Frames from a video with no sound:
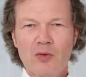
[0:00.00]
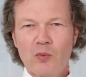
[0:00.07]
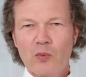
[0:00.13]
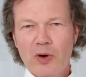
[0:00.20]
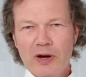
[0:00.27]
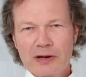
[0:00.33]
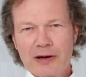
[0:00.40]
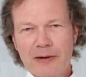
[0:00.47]

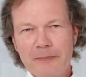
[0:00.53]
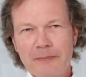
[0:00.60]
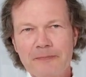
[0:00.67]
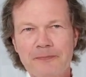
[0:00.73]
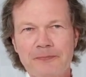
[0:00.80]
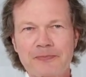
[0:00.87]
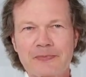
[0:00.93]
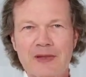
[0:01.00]
Welcome!
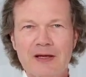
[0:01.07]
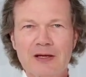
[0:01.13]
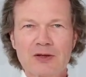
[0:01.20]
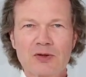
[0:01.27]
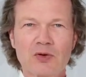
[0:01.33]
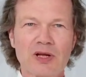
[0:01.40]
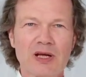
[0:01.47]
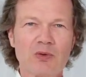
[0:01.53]

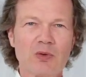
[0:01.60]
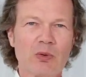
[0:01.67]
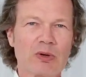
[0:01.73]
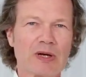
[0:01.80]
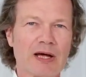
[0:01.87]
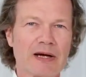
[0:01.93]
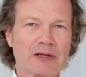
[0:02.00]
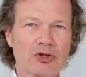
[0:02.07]
Today we would
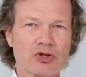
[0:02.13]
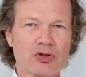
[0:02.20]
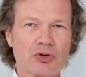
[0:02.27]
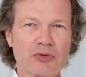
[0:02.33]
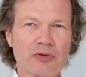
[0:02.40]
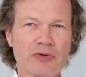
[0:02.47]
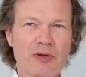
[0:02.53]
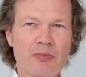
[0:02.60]
like to show
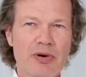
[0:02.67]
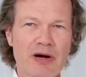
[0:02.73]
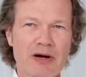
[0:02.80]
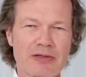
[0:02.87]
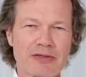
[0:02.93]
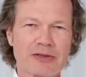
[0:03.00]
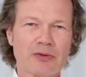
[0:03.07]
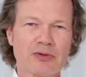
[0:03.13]
you the path
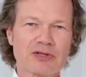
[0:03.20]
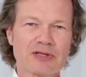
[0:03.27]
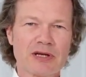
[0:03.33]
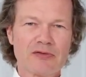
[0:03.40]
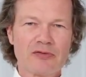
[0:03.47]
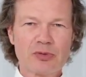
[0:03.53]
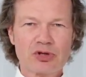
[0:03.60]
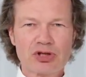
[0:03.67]
to a
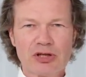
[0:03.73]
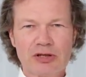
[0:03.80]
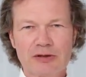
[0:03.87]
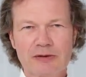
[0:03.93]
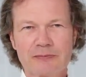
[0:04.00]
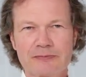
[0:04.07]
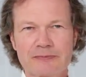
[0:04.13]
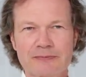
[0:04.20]
safe machine.
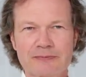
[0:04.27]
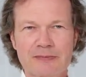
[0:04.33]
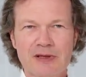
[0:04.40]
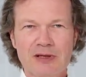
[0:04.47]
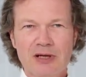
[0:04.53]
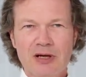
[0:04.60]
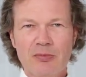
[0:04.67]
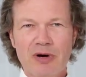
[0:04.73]

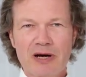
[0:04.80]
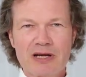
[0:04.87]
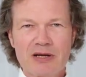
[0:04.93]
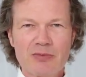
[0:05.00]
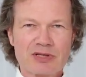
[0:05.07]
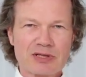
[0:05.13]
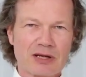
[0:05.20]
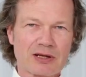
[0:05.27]
My name
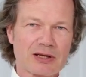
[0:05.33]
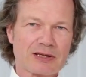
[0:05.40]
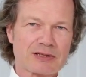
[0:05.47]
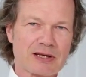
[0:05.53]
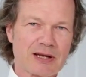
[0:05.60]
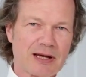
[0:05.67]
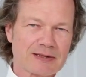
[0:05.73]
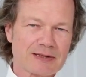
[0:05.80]
is Andreas
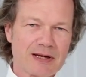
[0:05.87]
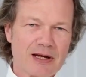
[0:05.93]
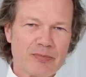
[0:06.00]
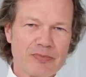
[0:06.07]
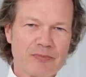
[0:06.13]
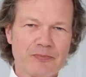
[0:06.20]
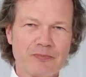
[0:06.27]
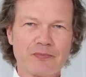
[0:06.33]
Glasenapp.
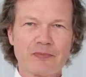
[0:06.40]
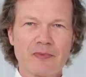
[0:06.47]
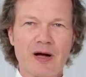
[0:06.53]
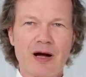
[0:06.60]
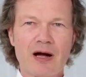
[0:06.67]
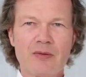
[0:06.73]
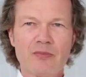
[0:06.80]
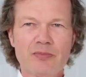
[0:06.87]

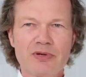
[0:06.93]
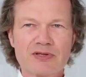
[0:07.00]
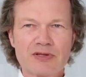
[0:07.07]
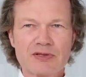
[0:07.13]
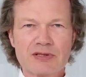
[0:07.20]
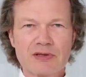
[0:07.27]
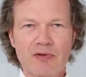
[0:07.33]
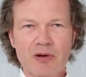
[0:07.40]
I am
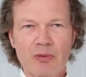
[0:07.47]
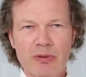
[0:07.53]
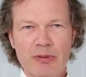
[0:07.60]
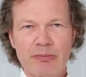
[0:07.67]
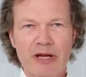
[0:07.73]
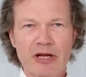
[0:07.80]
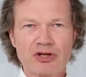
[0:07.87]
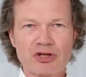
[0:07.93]
Business Development
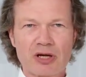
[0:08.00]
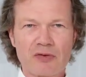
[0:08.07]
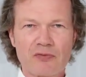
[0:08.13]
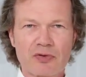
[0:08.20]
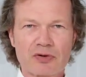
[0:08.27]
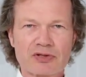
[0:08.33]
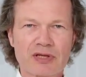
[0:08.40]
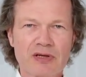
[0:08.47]
Manager
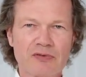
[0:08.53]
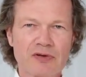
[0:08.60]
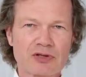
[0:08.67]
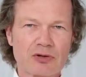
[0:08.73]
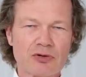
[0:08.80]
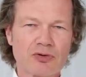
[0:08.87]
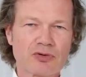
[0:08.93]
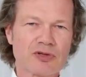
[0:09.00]
for Safety
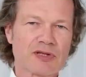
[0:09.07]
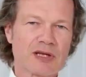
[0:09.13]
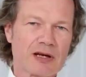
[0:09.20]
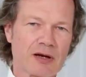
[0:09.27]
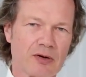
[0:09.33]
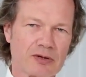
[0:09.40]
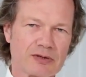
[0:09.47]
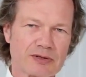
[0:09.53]
Solutions at
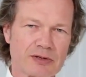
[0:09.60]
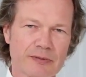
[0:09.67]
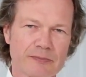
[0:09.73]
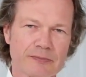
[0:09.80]
Lloyd's.